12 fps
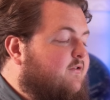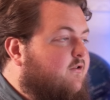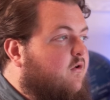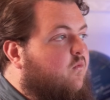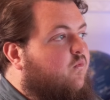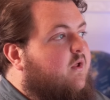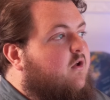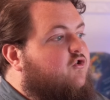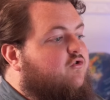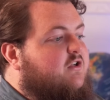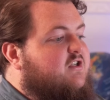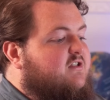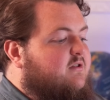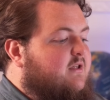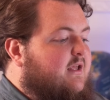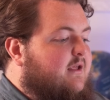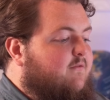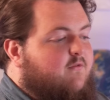So we usually just
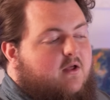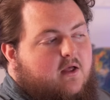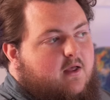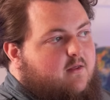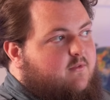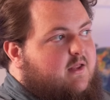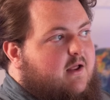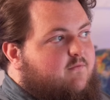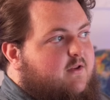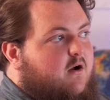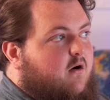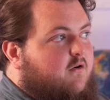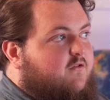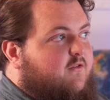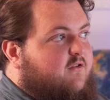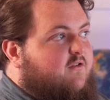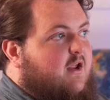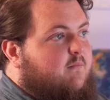leave the NVRs on
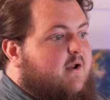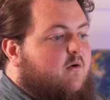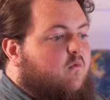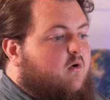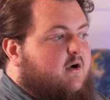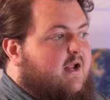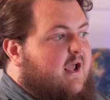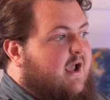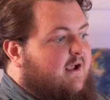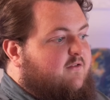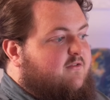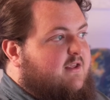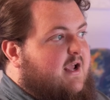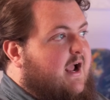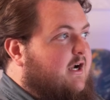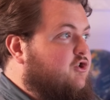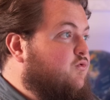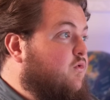the same network as the
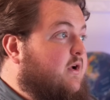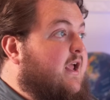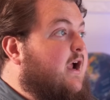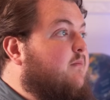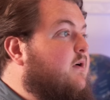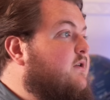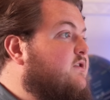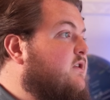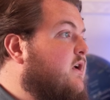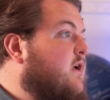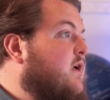actual cameras.